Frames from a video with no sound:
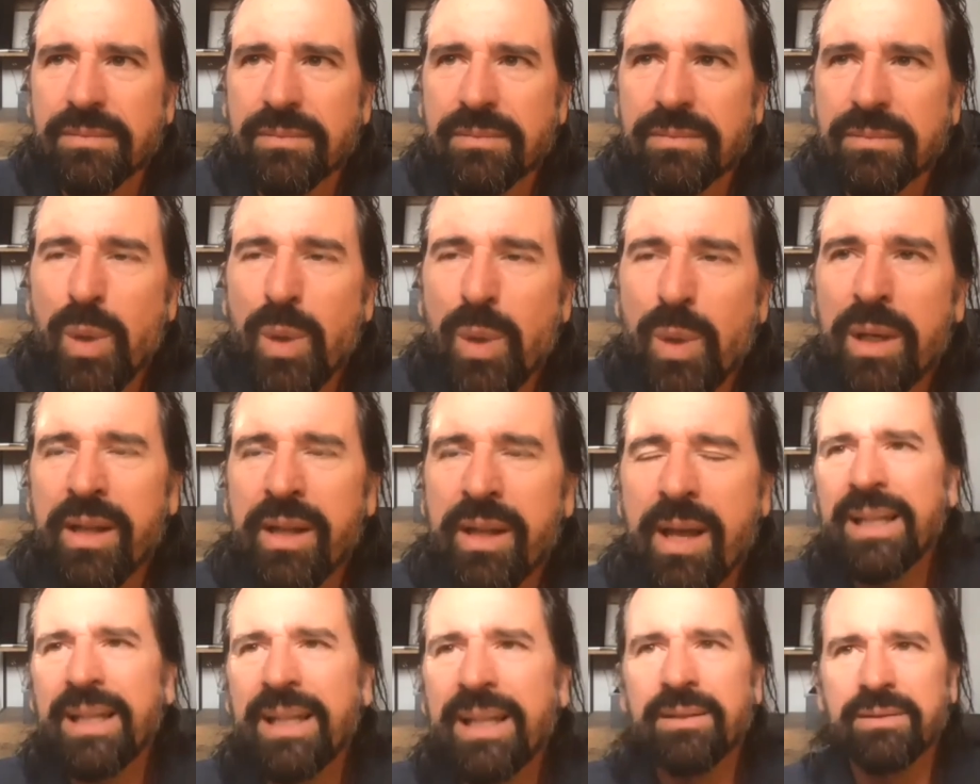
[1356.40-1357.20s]
Well,
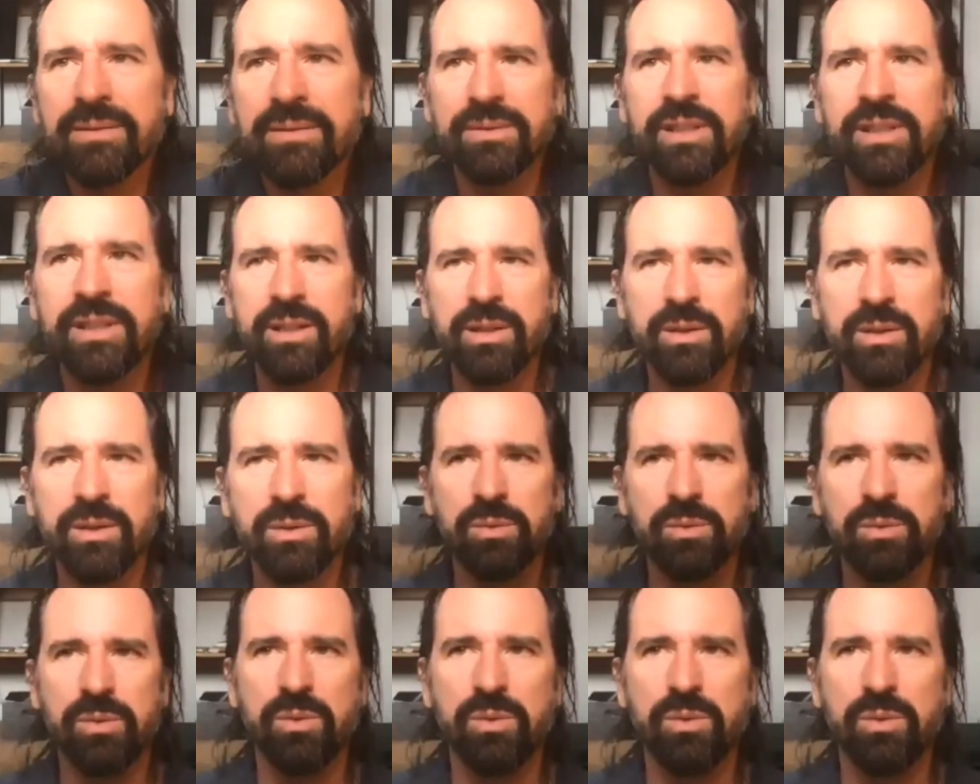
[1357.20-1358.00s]
I mean,
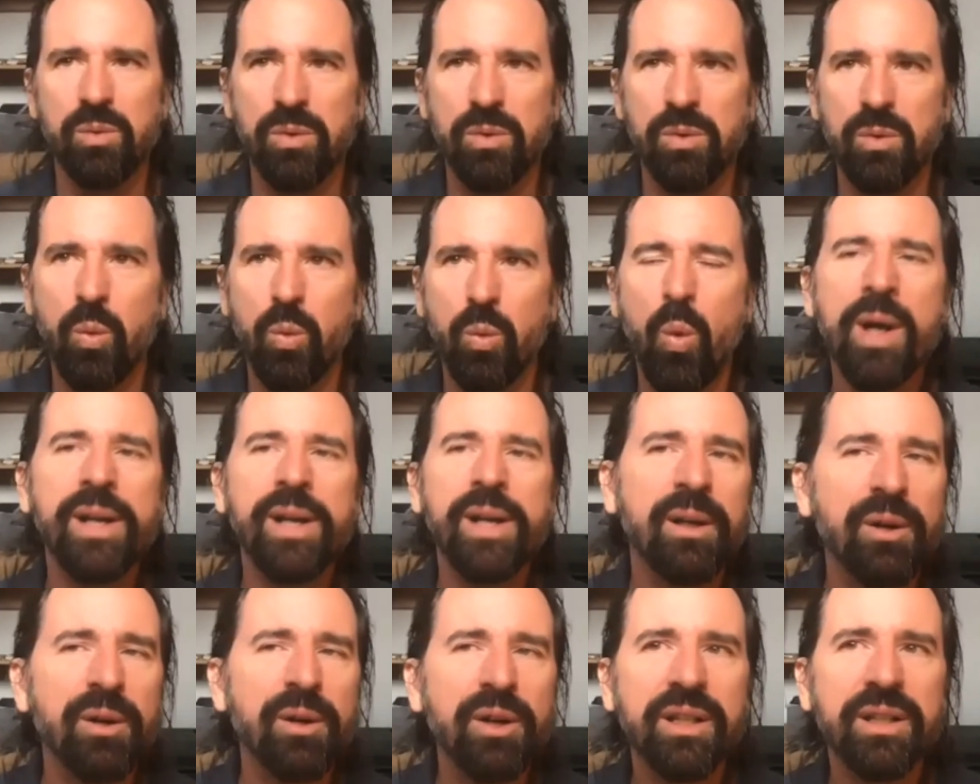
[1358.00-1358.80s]
one
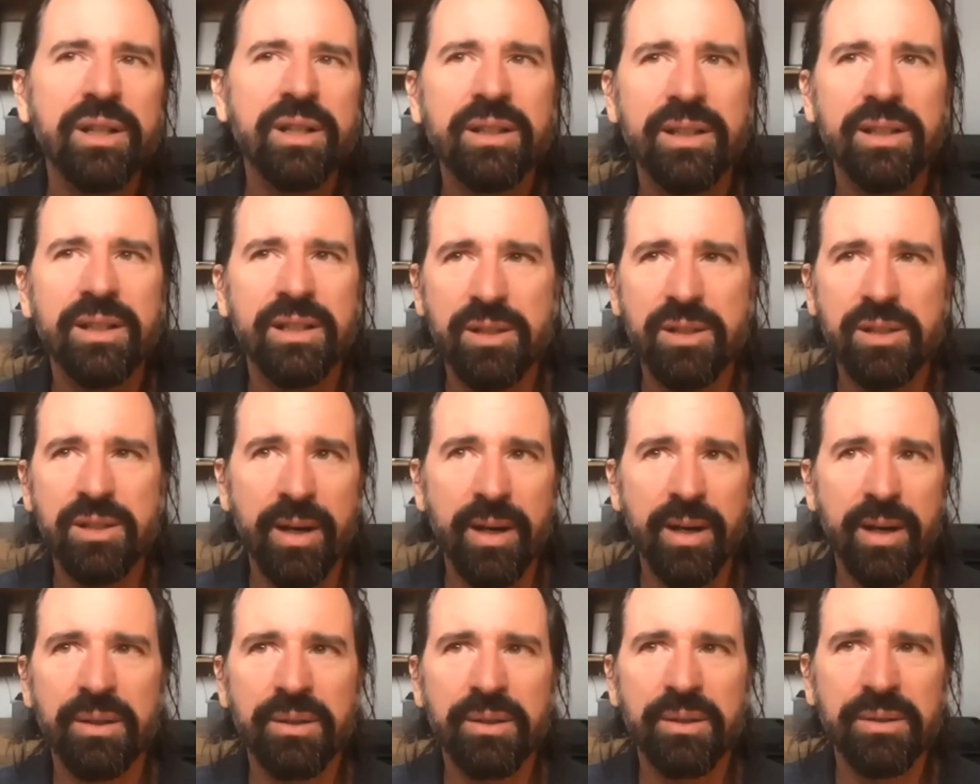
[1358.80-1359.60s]
area is
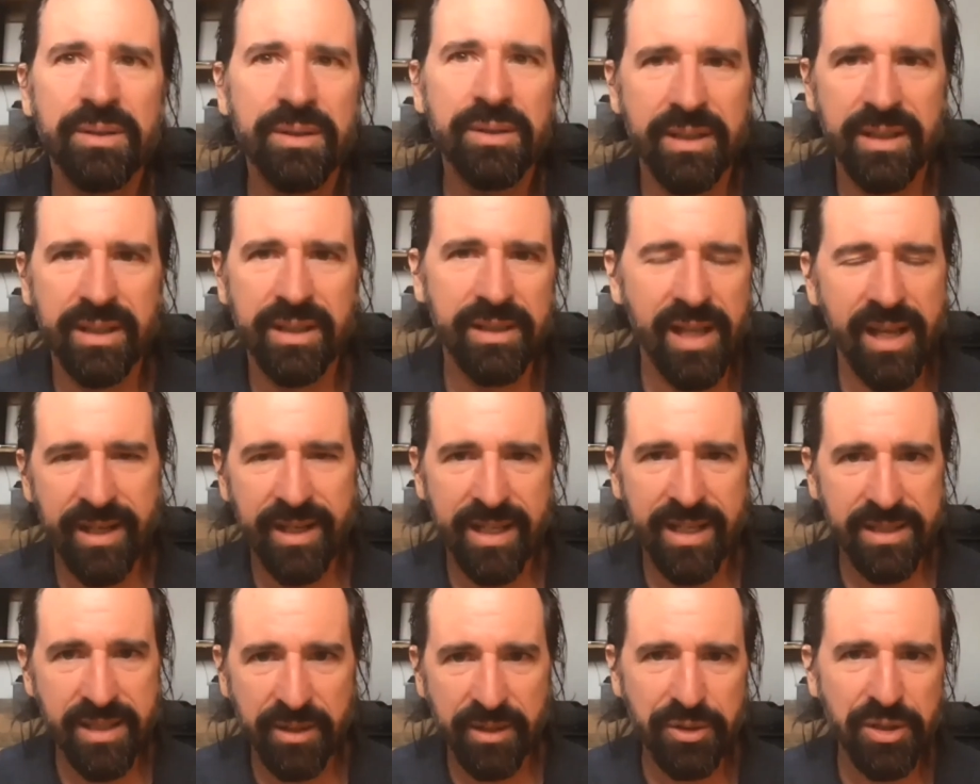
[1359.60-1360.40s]
around, I
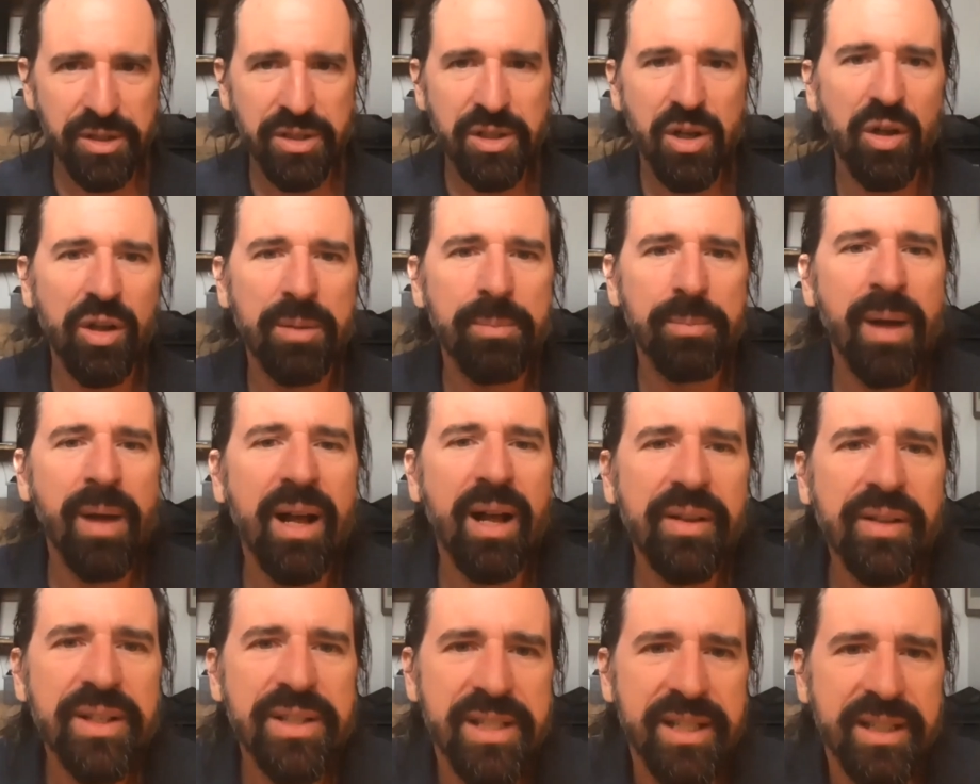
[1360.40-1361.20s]
guess I'll just call it
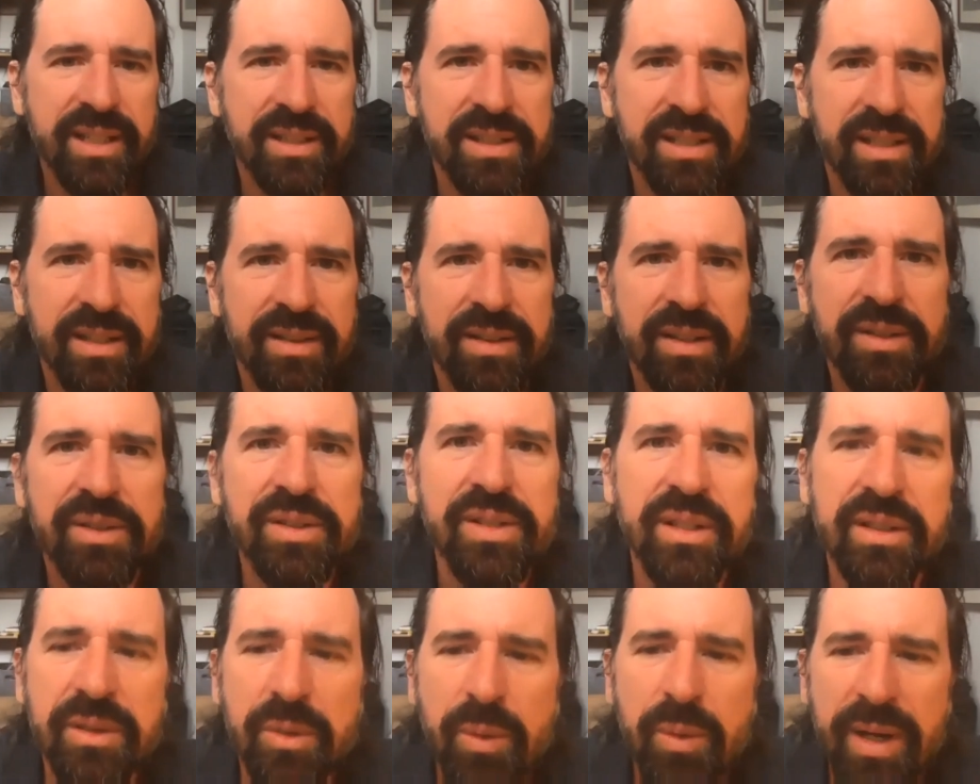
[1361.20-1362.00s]
politics. And there's
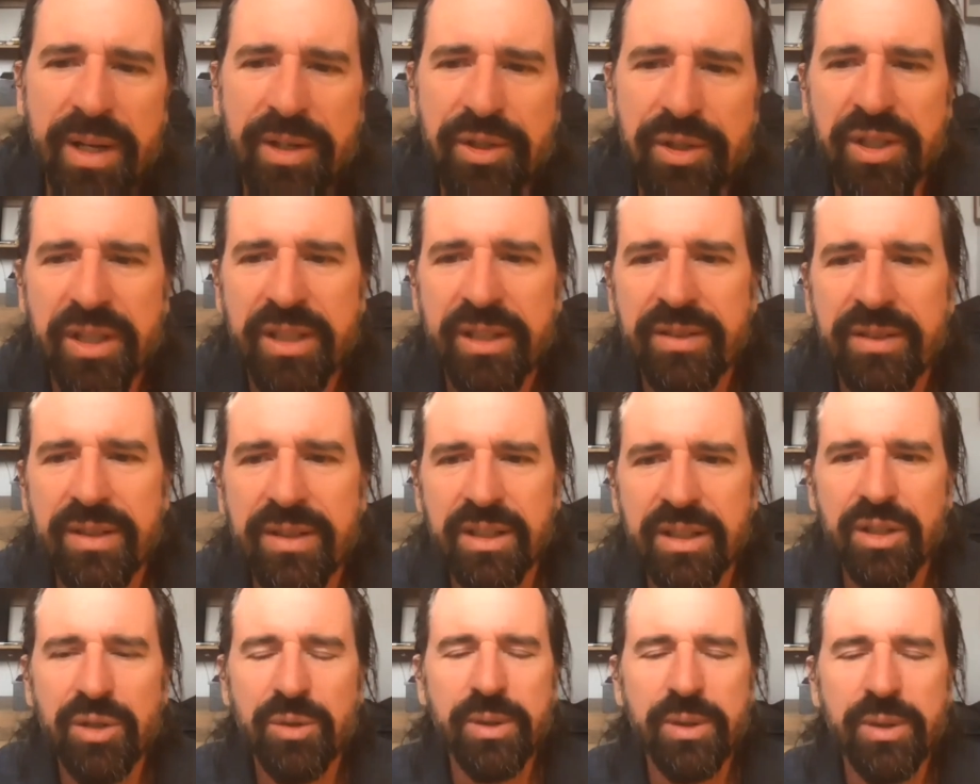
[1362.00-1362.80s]
a question in the
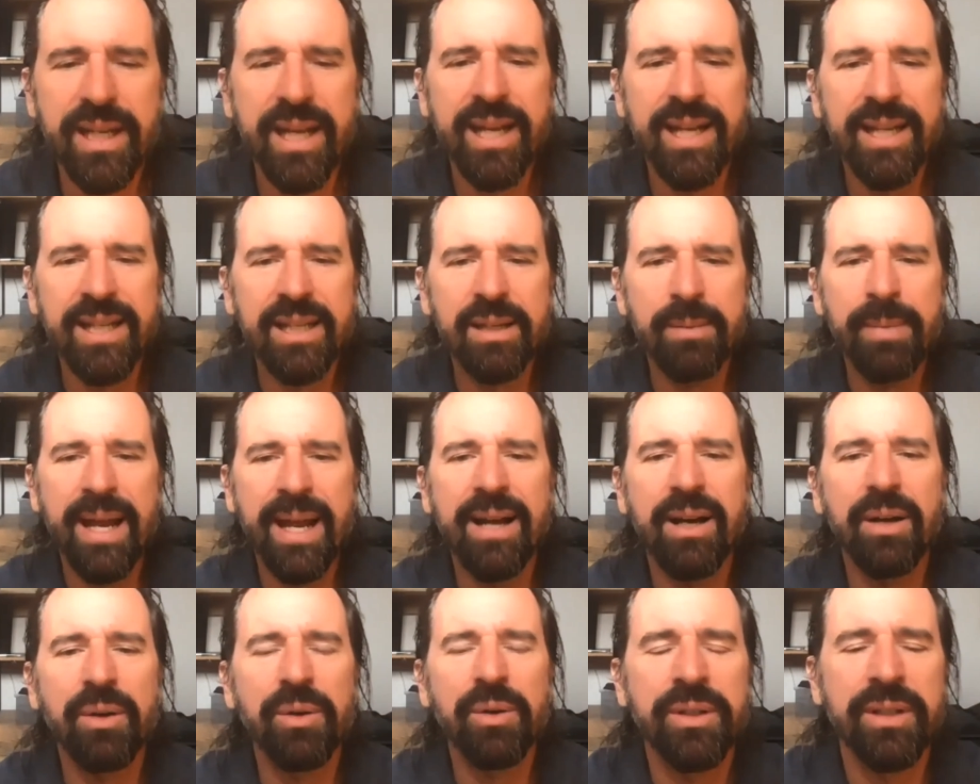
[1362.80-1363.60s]
Q&A
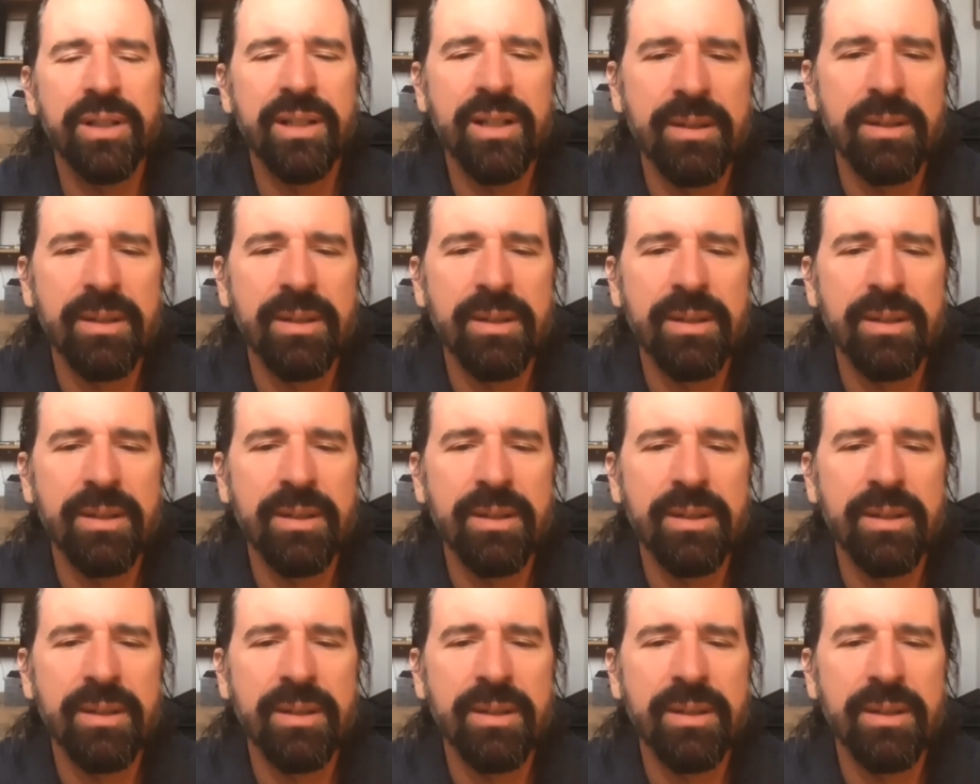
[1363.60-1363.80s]
about